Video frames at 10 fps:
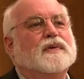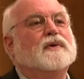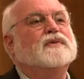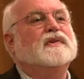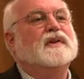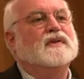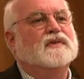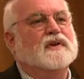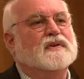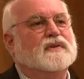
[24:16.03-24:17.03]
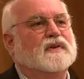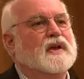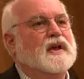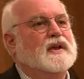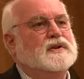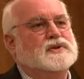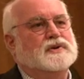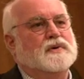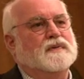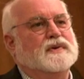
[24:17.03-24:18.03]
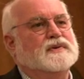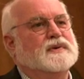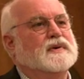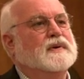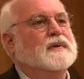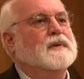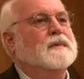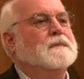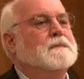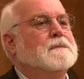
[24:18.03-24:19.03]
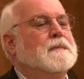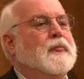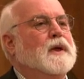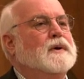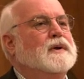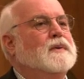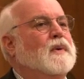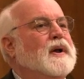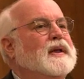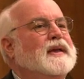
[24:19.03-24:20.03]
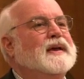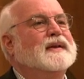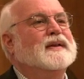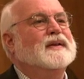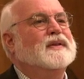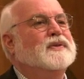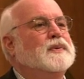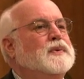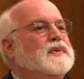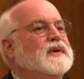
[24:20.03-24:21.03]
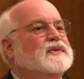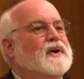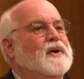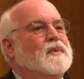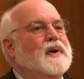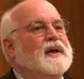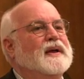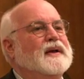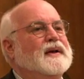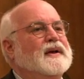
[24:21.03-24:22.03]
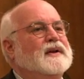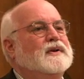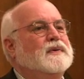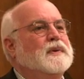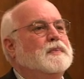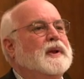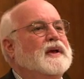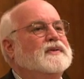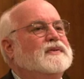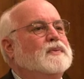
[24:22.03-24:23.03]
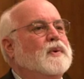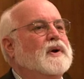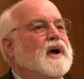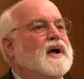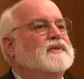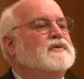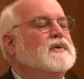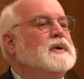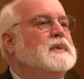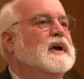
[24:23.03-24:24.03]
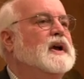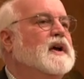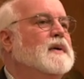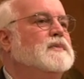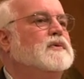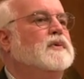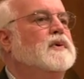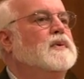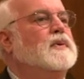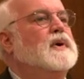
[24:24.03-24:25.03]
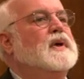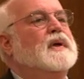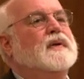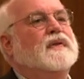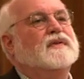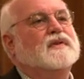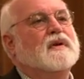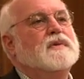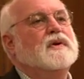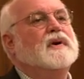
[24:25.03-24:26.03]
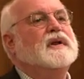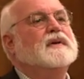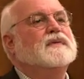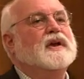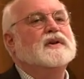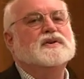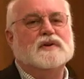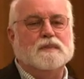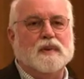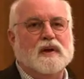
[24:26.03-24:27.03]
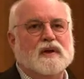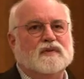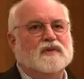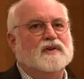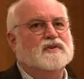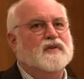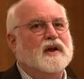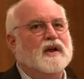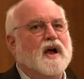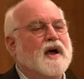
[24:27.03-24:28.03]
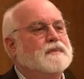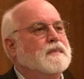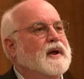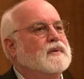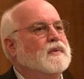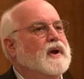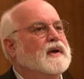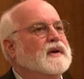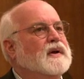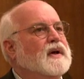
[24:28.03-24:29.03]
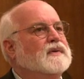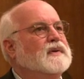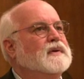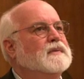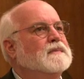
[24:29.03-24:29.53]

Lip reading: There's distance in service. You want to get through this hallway to the place where God's dream can come true, this community of kinship, such that God might recognize it.